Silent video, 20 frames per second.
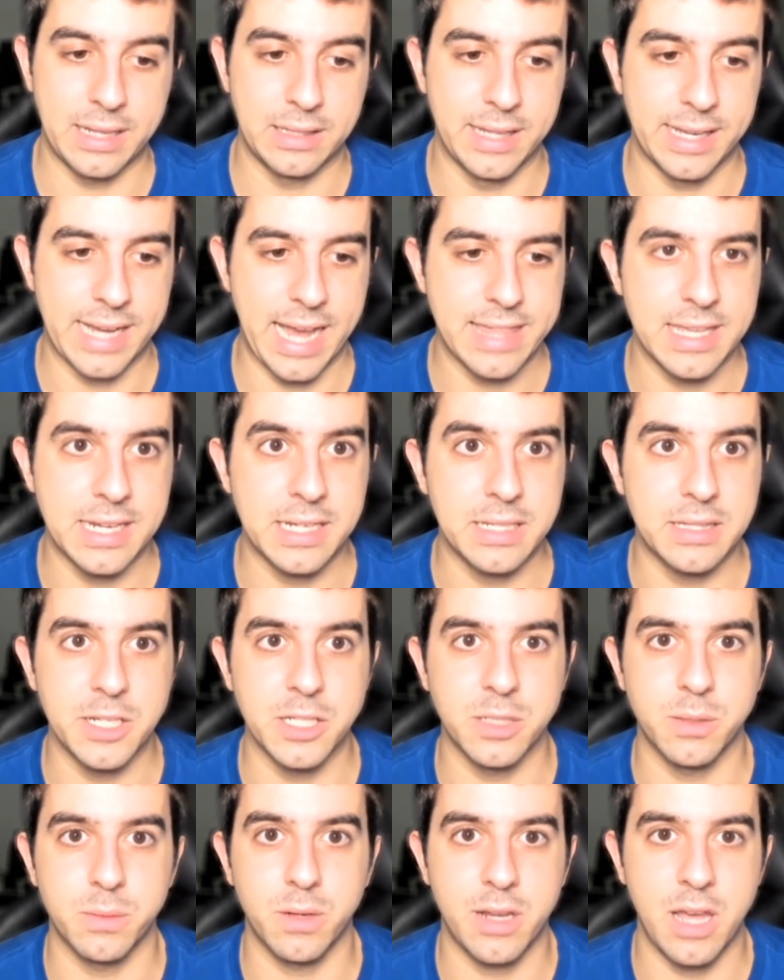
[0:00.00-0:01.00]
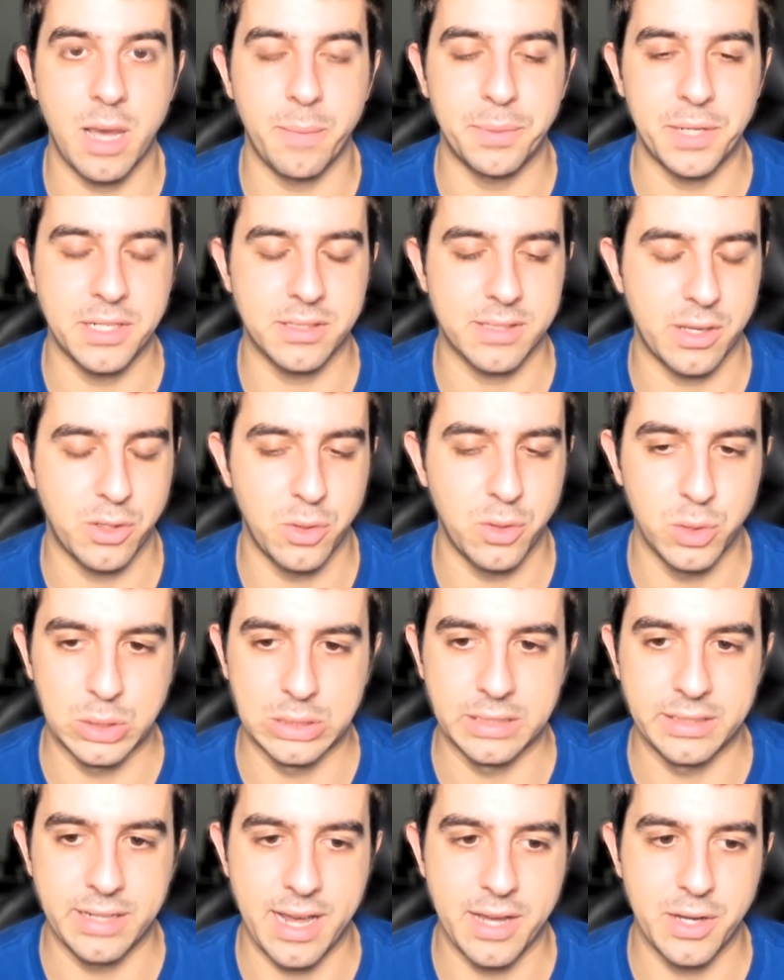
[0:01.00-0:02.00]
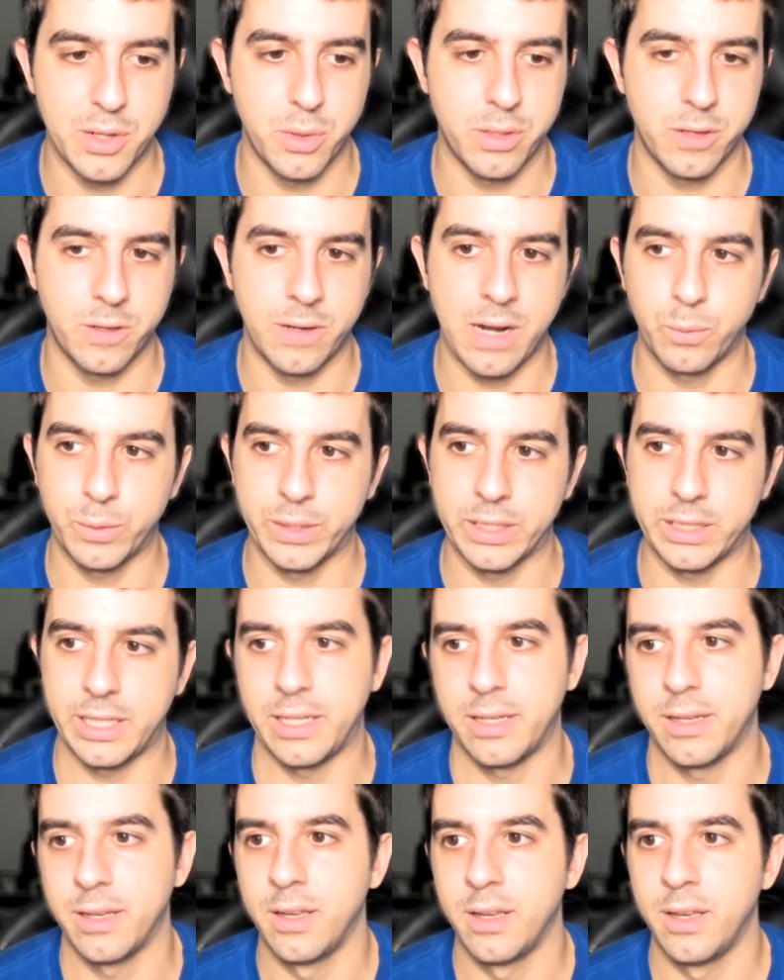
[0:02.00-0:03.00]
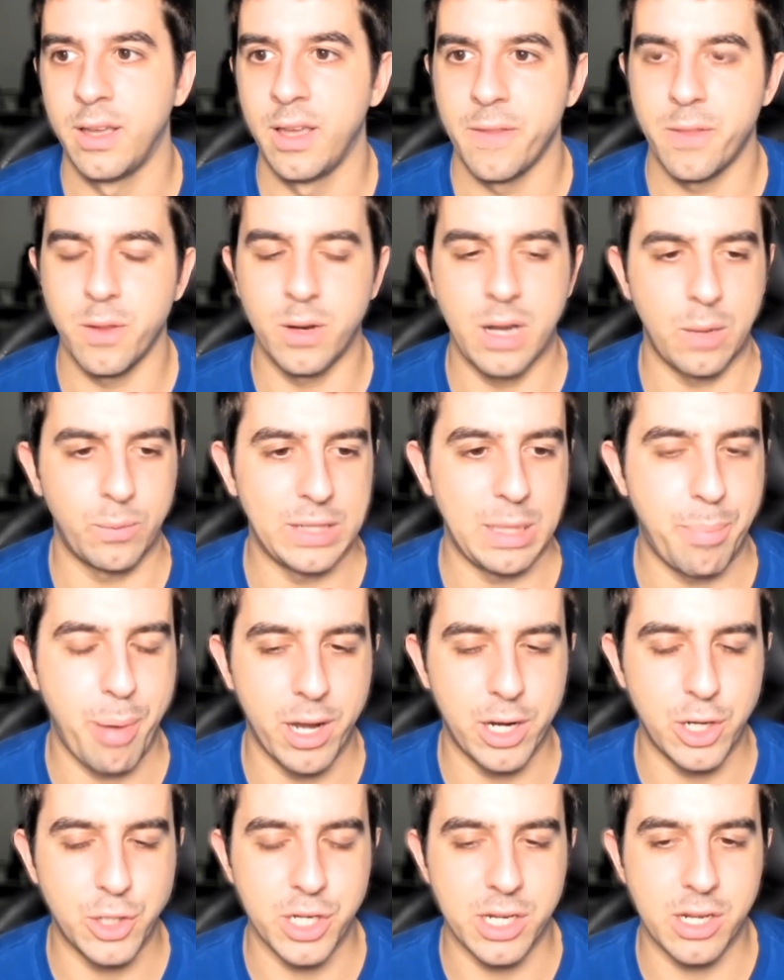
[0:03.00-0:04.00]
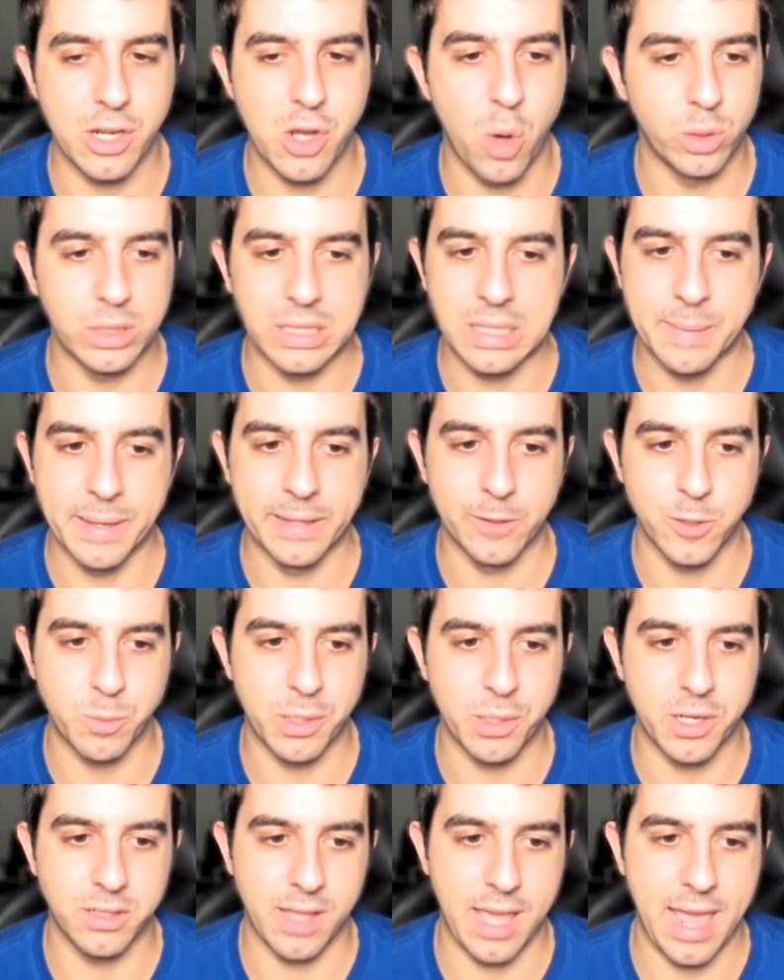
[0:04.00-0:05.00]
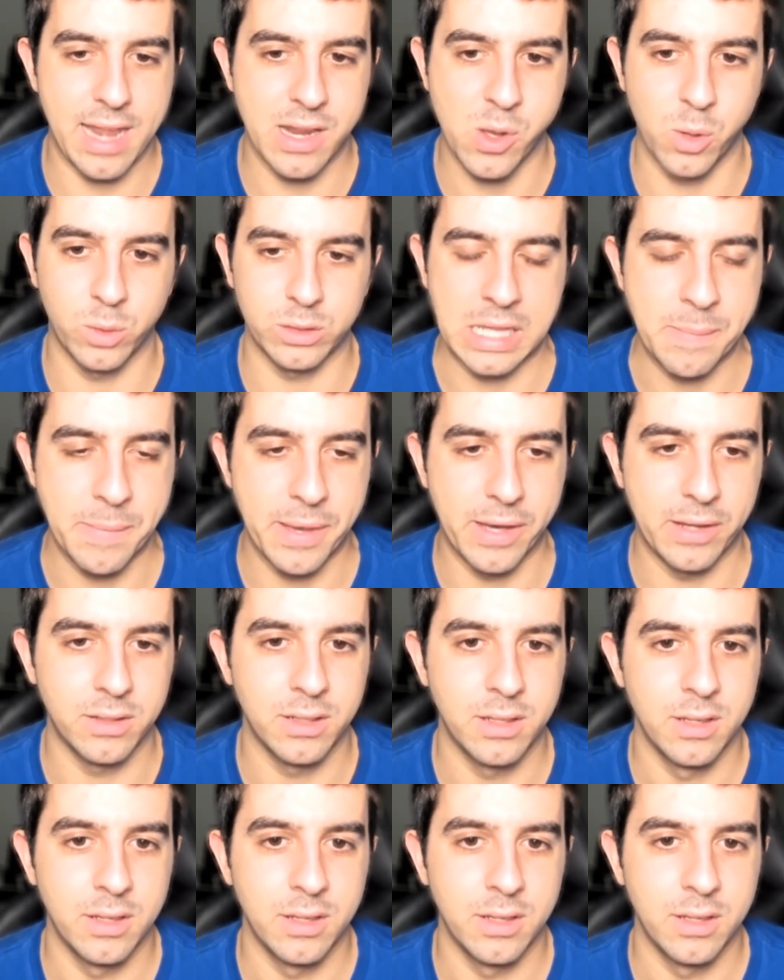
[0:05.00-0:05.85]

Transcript: Like I think these companies like Google and Yahoo, they're not really punishing cold emailers because they hate cold email.